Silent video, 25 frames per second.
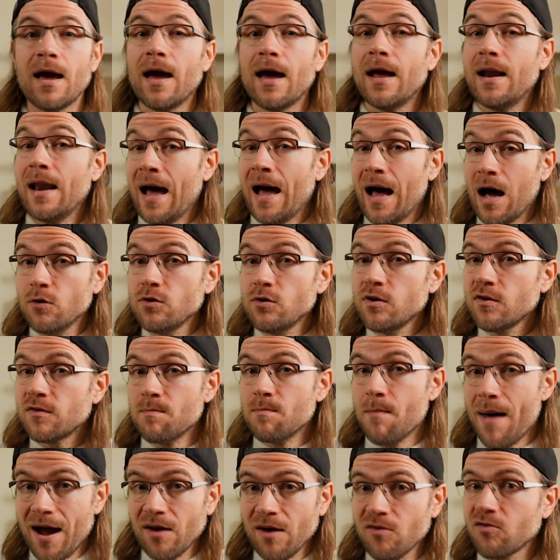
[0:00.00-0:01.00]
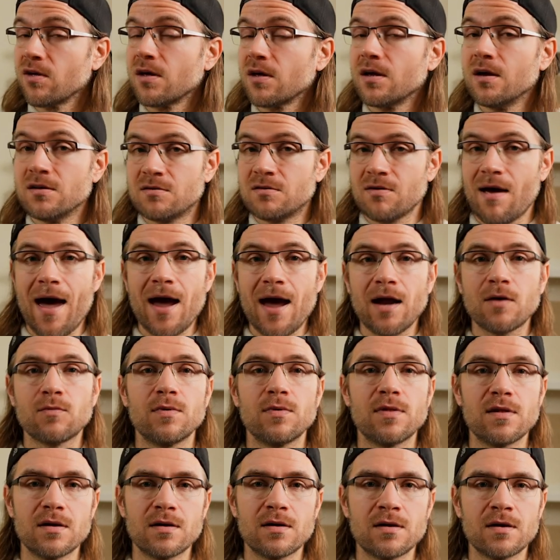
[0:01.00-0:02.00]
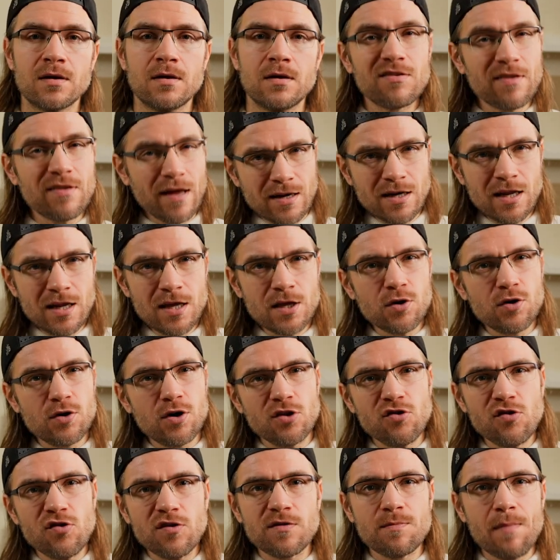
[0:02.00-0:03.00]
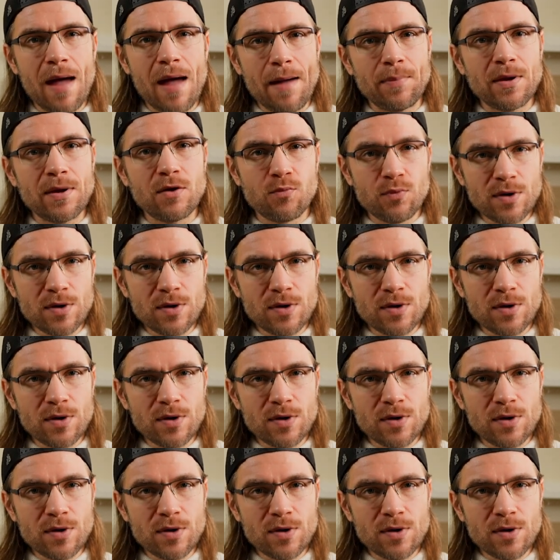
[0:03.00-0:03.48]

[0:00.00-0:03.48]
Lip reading: And how does magic interact with it? Suddenly you're not just mapping